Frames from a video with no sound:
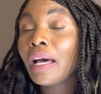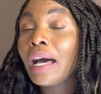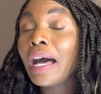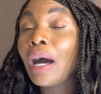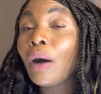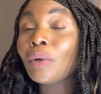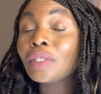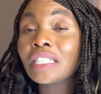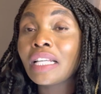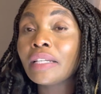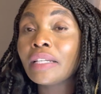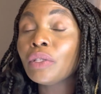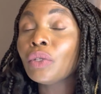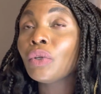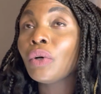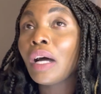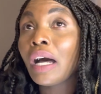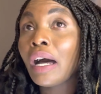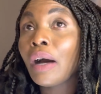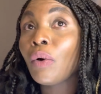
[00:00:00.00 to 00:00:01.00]
I was
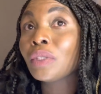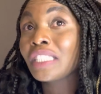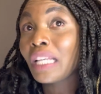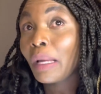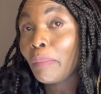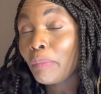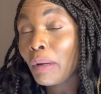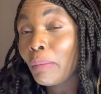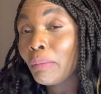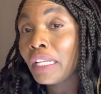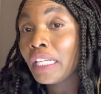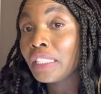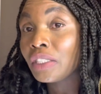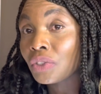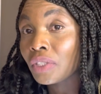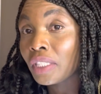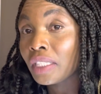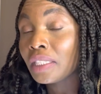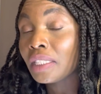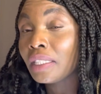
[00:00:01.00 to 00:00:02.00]
a permanent
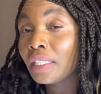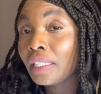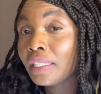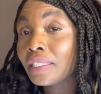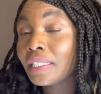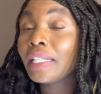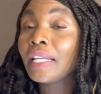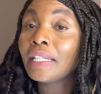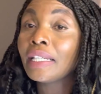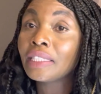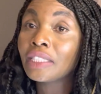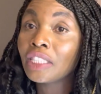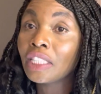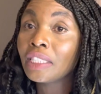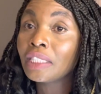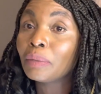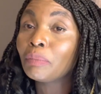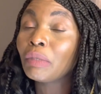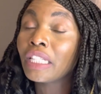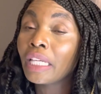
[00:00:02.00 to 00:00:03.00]
resident and I
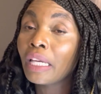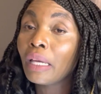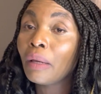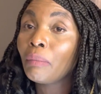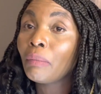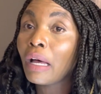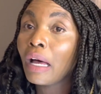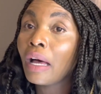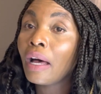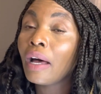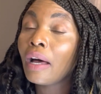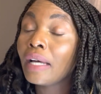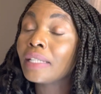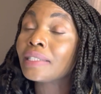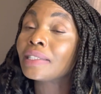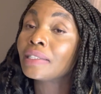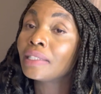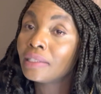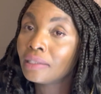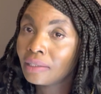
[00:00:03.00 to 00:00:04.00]
became a
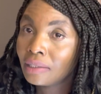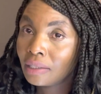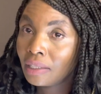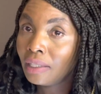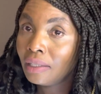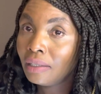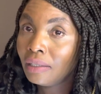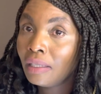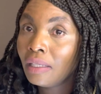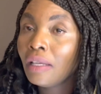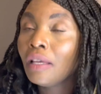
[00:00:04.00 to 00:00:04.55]
citizen.